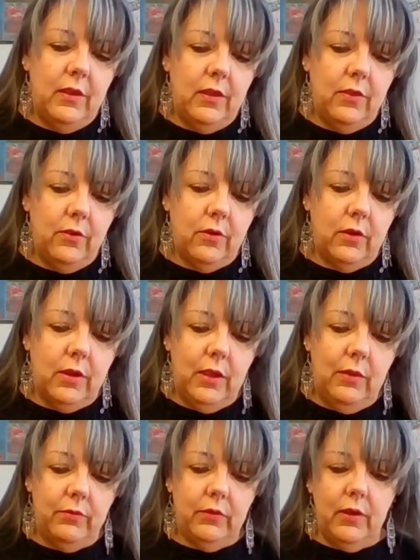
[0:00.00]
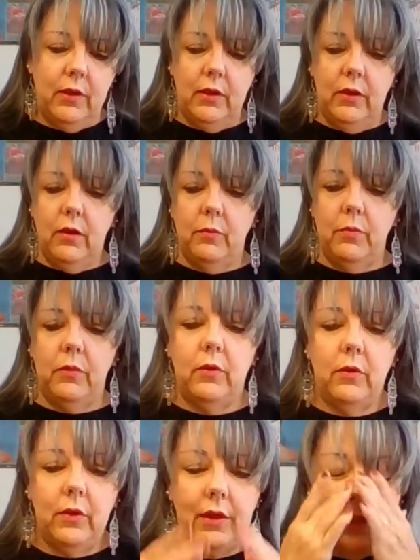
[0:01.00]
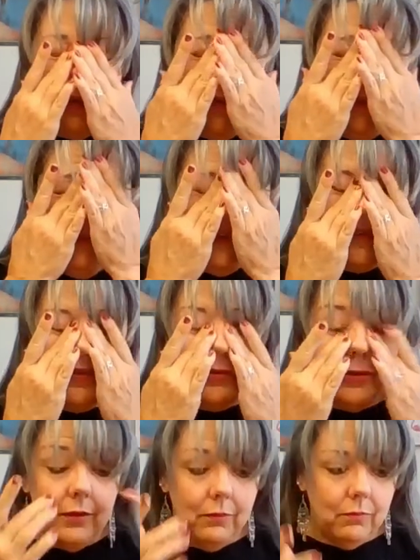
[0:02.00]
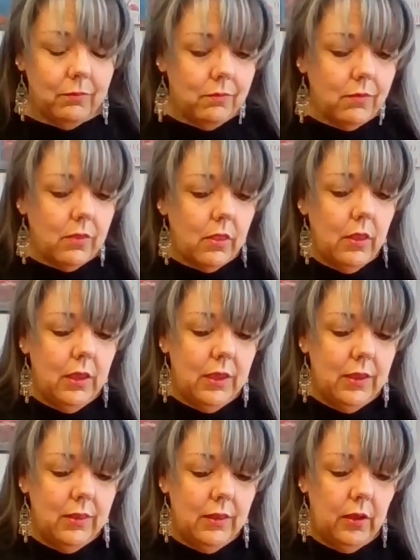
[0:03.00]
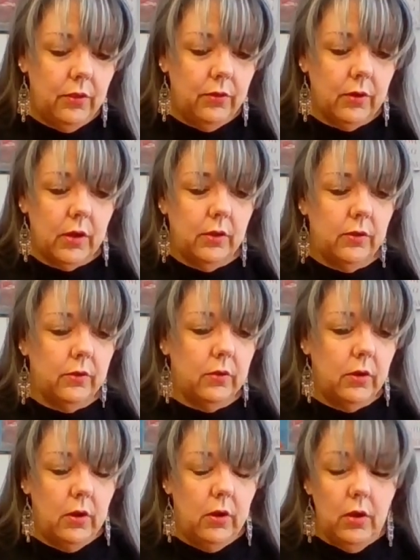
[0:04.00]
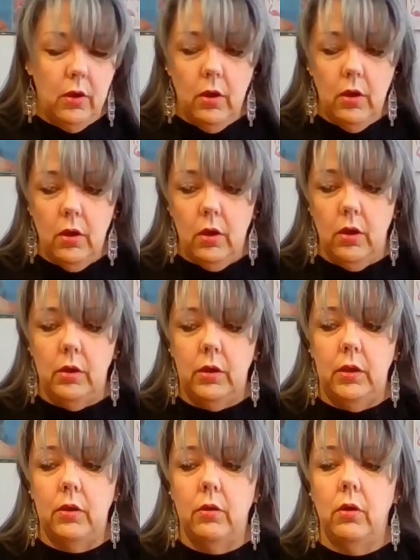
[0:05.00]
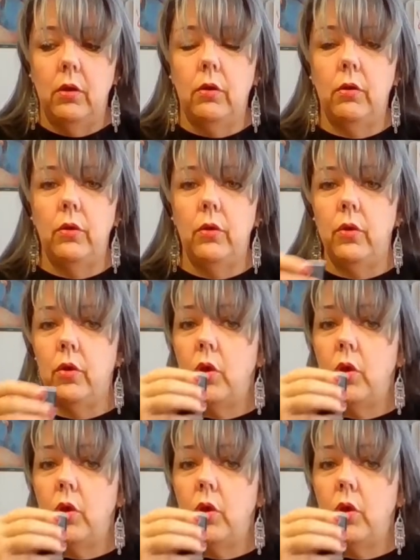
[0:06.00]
Yeah, they're going to keep sliding up until I get... Until I, I get the other color on it. Oh!